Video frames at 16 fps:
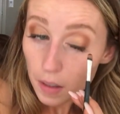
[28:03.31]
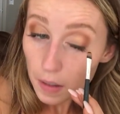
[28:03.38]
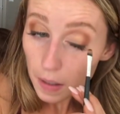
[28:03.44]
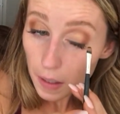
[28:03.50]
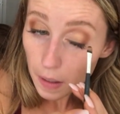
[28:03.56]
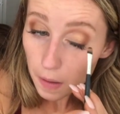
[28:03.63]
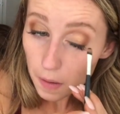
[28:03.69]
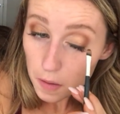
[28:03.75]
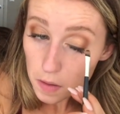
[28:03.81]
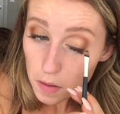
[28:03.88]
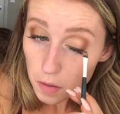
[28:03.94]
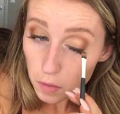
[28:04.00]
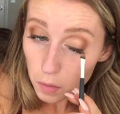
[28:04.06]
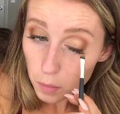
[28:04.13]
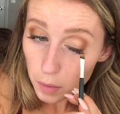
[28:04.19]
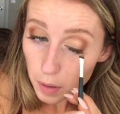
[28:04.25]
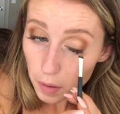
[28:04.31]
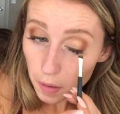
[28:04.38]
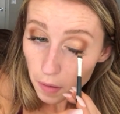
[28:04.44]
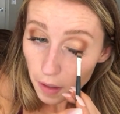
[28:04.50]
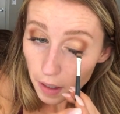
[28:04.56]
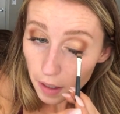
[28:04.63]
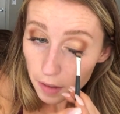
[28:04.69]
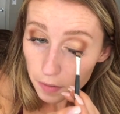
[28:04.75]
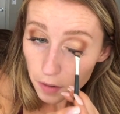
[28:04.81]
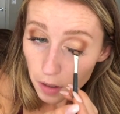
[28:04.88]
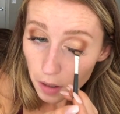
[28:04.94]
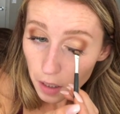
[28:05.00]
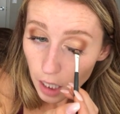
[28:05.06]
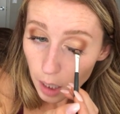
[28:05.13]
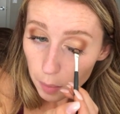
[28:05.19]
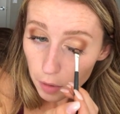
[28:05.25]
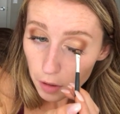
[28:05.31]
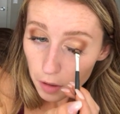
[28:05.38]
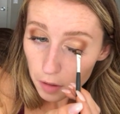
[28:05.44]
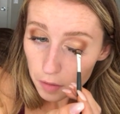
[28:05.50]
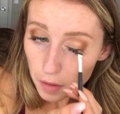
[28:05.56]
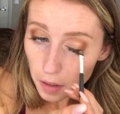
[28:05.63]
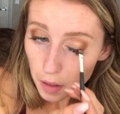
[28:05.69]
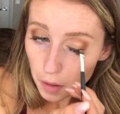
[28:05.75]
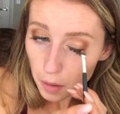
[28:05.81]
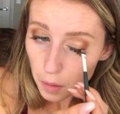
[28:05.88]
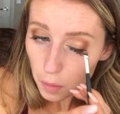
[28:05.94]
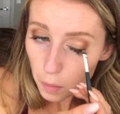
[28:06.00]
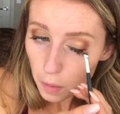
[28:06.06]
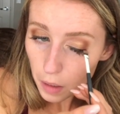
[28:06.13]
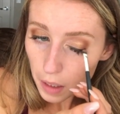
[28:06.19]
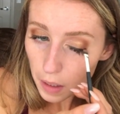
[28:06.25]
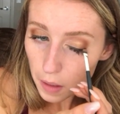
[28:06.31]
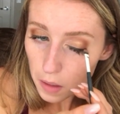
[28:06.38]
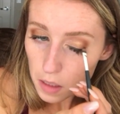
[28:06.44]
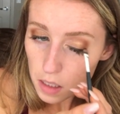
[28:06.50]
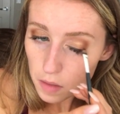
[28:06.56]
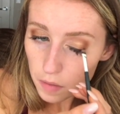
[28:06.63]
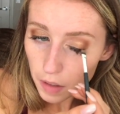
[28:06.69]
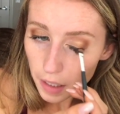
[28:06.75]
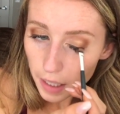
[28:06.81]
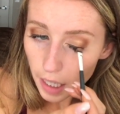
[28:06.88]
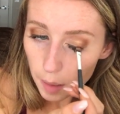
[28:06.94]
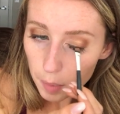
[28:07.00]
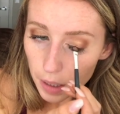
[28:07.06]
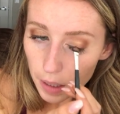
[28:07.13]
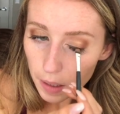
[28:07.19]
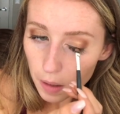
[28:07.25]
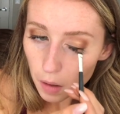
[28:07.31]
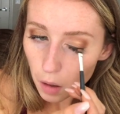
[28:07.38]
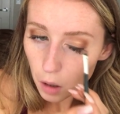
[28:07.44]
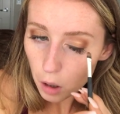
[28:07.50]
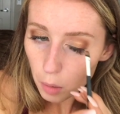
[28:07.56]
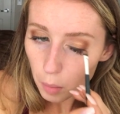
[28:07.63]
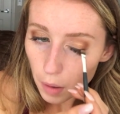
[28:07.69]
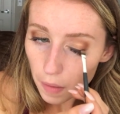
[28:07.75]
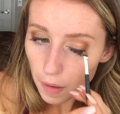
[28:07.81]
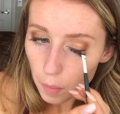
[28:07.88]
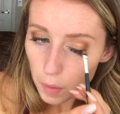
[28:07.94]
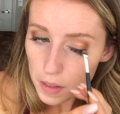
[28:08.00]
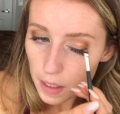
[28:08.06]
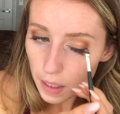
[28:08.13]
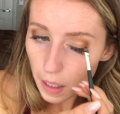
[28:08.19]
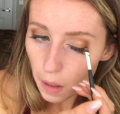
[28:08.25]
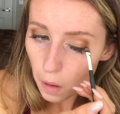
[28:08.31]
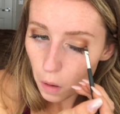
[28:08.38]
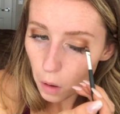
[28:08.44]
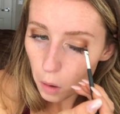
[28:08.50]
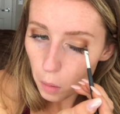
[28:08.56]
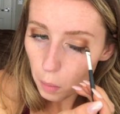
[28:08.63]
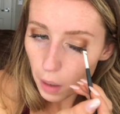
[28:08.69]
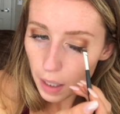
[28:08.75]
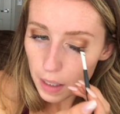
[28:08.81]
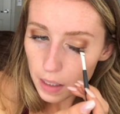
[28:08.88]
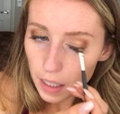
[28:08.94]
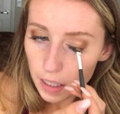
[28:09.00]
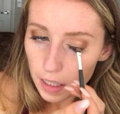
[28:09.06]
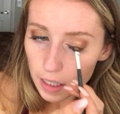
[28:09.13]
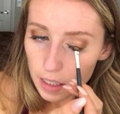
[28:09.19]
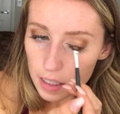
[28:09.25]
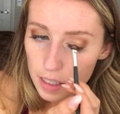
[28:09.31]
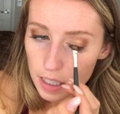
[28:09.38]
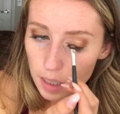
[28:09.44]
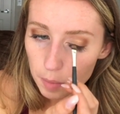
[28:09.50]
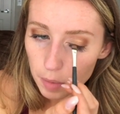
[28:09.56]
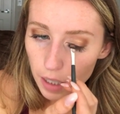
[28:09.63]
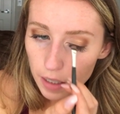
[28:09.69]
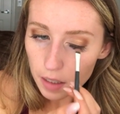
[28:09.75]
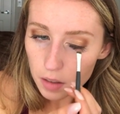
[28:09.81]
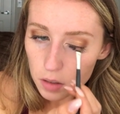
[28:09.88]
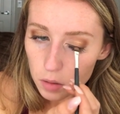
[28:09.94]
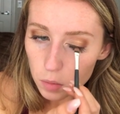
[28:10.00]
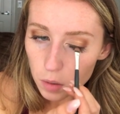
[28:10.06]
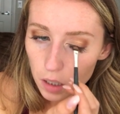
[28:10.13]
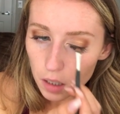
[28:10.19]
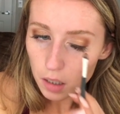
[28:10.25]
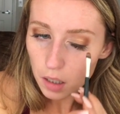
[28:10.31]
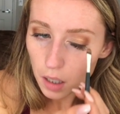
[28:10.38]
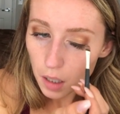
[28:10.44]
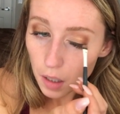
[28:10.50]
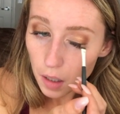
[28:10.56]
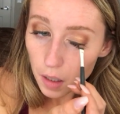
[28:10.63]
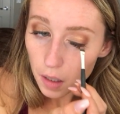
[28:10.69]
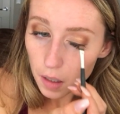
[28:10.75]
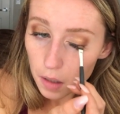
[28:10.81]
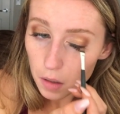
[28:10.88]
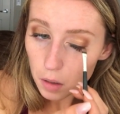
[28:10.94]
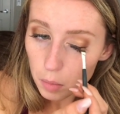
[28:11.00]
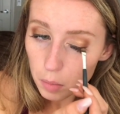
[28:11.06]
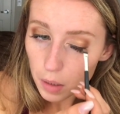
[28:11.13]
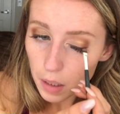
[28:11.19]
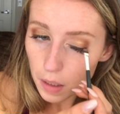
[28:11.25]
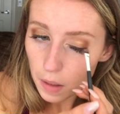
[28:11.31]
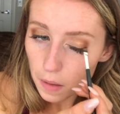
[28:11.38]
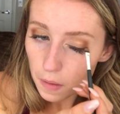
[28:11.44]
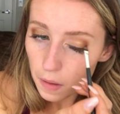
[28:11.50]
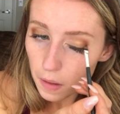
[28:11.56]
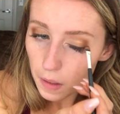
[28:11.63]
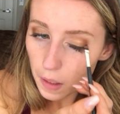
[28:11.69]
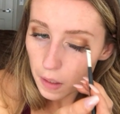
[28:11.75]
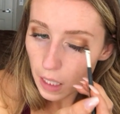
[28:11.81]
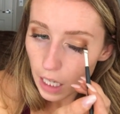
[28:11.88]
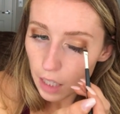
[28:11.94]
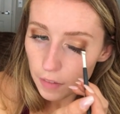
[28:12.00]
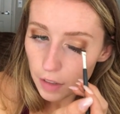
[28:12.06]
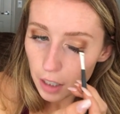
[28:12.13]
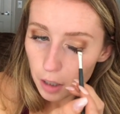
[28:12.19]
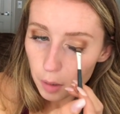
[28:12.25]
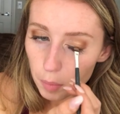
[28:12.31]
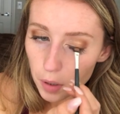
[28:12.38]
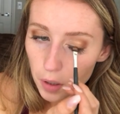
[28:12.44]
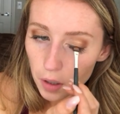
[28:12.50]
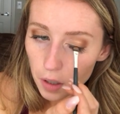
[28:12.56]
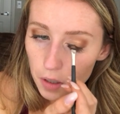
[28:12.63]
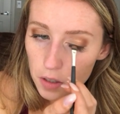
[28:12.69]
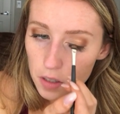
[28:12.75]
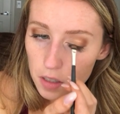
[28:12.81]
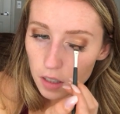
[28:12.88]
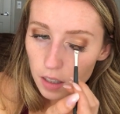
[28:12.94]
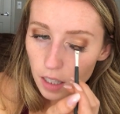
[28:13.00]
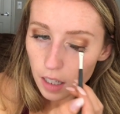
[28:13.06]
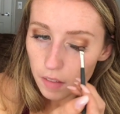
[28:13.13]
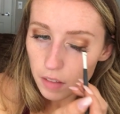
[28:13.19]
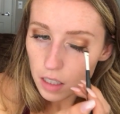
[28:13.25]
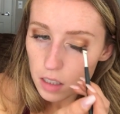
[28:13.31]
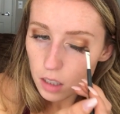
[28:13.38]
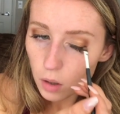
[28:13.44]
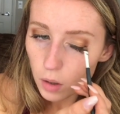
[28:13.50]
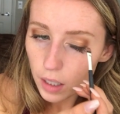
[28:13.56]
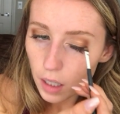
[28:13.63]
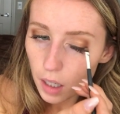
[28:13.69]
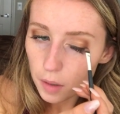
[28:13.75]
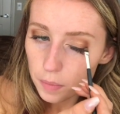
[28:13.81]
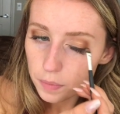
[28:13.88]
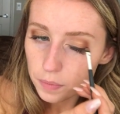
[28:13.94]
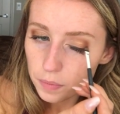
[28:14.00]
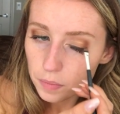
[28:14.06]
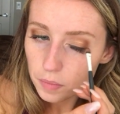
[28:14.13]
Yeah, so we were there for a couple of weeks, very happy to get home. And then once I got home, I kind of had to dig back into work a little bit. And then again, not having a computer, just a lot of things going on.